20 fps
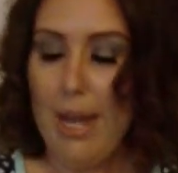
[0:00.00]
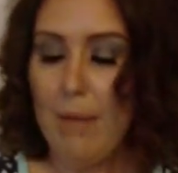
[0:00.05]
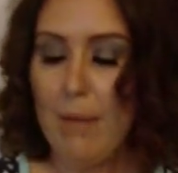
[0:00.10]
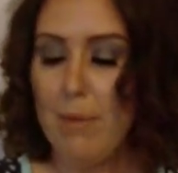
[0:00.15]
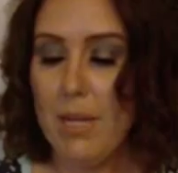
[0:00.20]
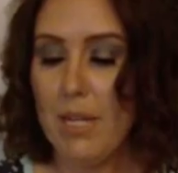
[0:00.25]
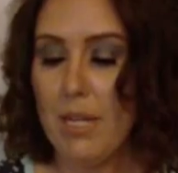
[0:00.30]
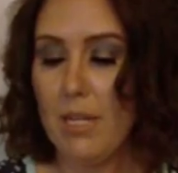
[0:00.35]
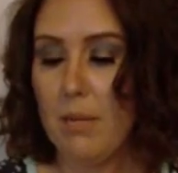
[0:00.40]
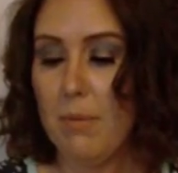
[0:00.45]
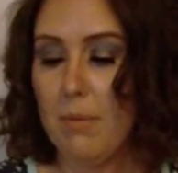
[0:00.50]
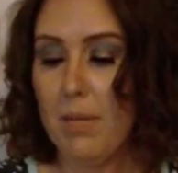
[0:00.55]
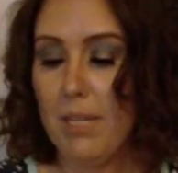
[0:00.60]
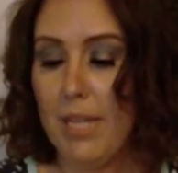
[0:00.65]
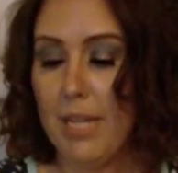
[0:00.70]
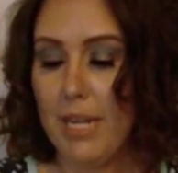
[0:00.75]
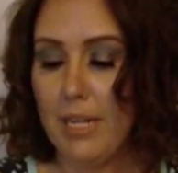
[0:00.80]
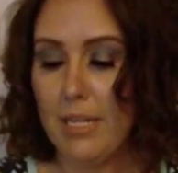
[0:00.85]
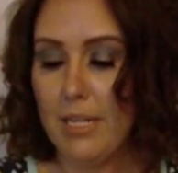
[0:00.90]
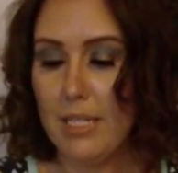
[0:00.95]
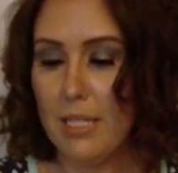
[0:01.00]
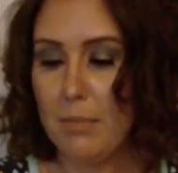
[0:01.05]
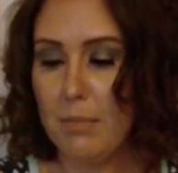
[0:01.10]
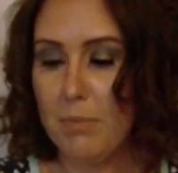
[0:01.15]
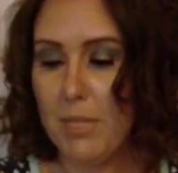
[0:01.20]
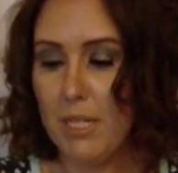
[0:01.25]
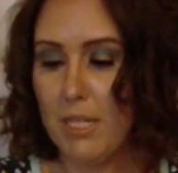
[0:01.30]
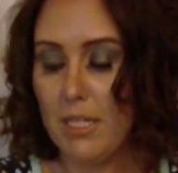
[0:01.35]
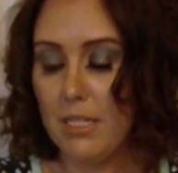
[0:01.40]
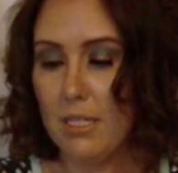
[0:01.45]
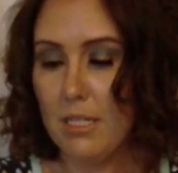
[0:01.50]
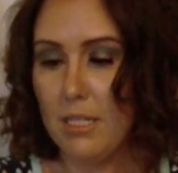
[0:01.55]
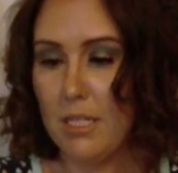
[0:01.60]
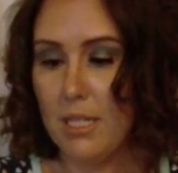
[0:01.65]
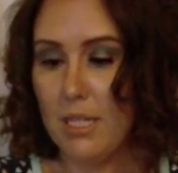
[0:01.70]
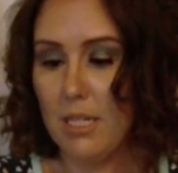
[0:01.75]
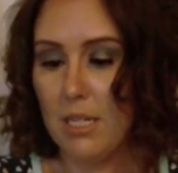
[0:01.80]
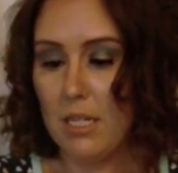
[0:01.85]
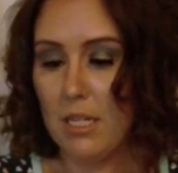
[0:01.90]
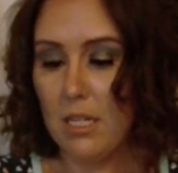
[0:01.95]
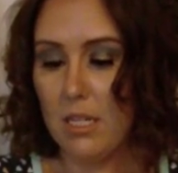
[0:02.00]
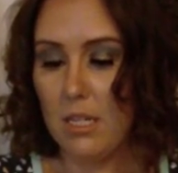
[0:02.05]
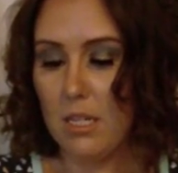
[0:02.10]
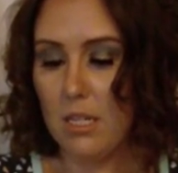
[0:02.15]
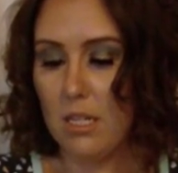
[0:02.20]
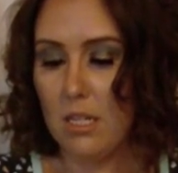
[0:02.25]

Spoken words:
I picked up a Lady Speed Stick